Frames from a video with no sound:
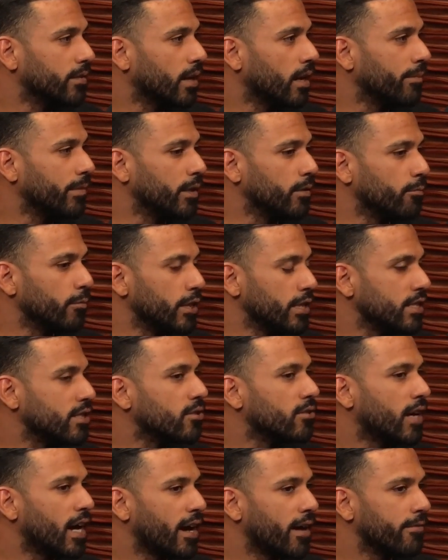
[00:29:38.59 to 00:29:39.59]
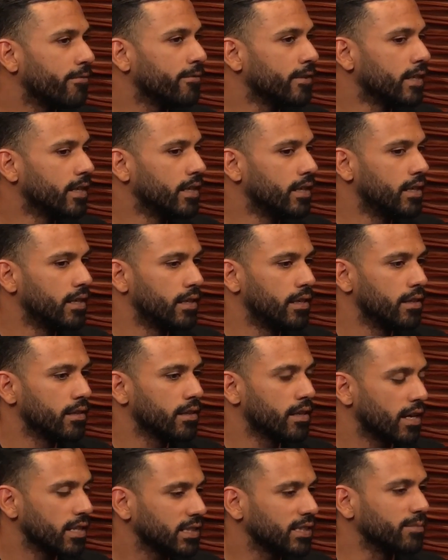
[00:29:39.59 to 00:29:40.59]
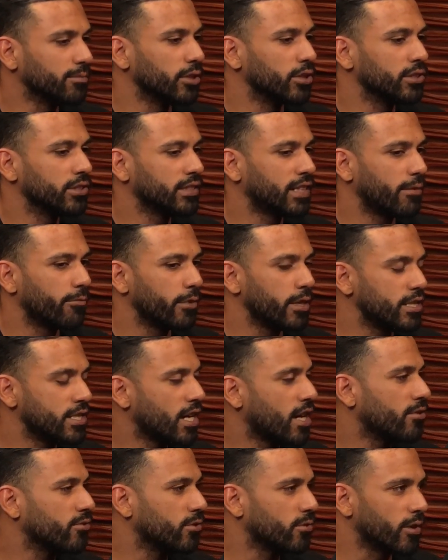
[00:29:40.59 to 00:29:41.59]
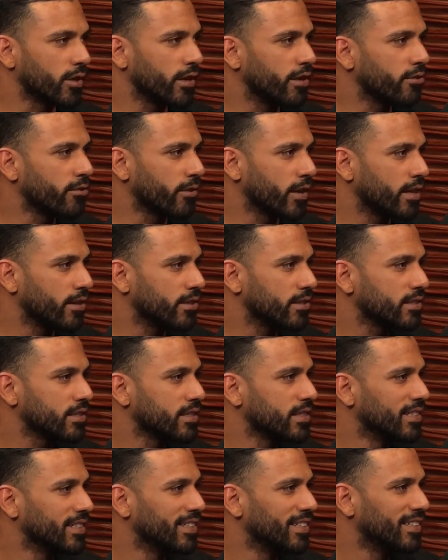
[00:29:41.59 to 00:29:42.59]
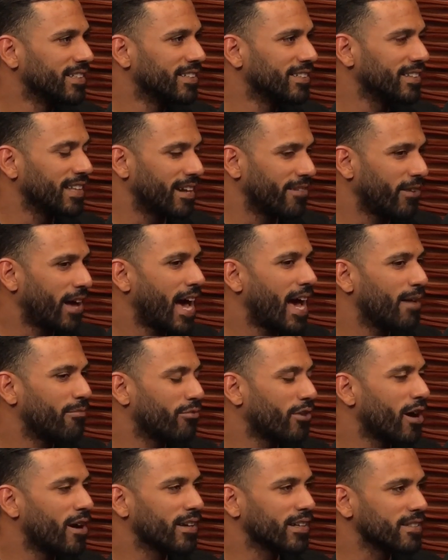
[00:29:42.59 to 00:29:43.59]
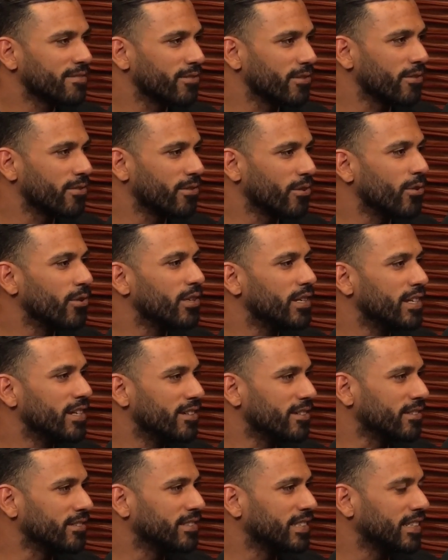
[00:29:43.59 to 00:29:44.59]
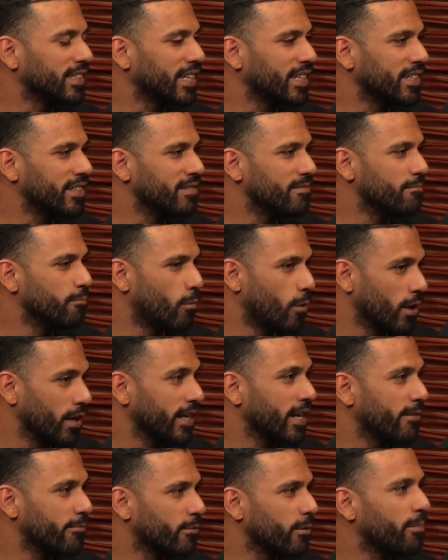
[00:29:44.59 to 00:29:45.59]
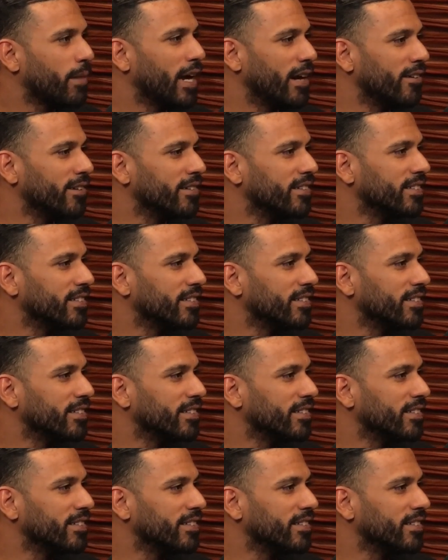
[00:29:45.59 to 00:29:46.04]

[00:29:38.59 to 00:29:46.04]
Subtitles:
I mean, we still have customers that reach out to our integrators that have had products for 30 years that they want to get repaired.